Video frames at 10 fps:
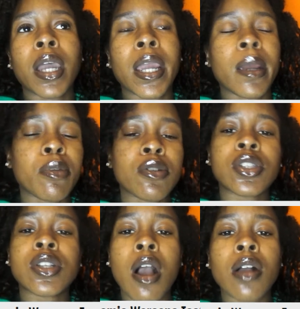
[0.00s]
Amber's
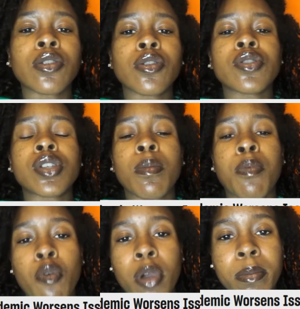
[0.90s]
doctor's
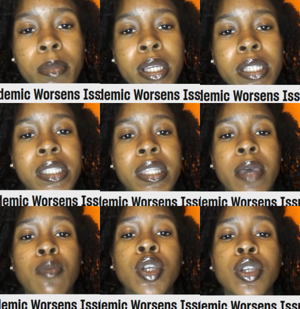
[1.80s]
appointments
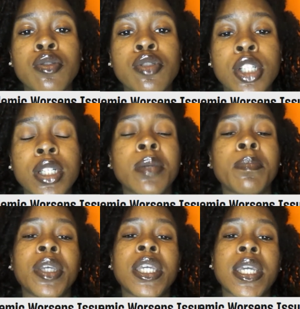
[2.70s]
that would usually
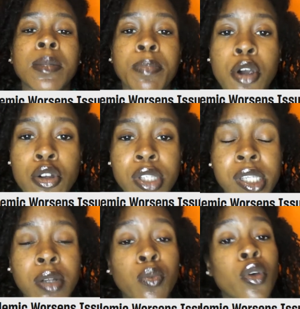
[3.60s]
be in
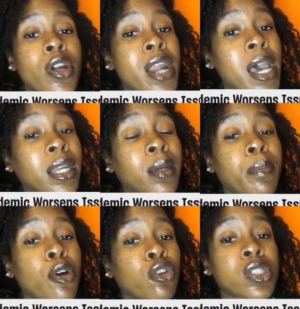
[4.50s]
person were not in
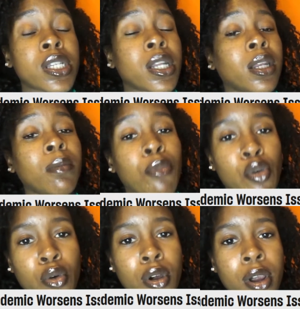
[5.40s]
person
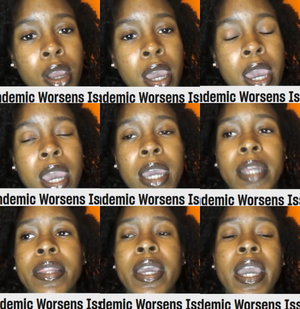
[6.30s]
anymore,
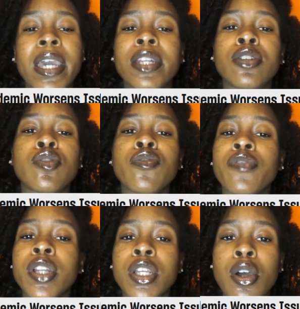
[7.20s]
and they had to do
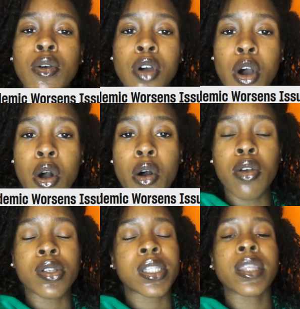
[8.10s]
video
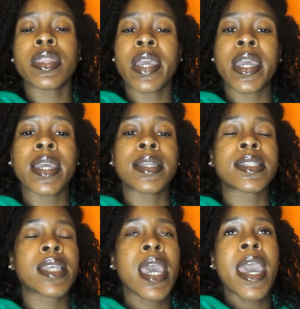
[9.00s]
calls and
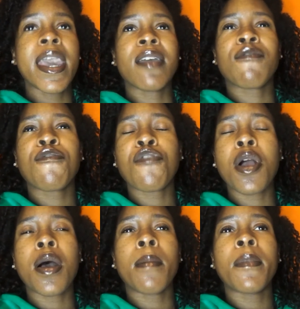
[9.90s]
things. And
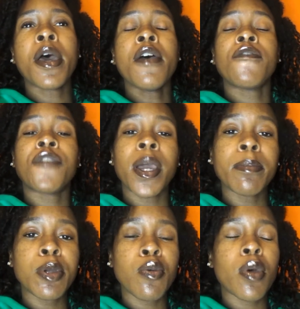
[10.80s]
from
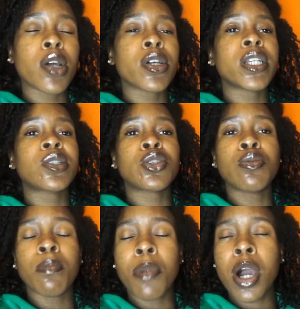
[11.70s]
February to
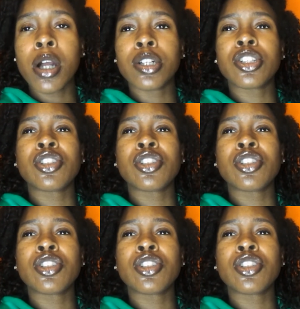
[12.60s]
March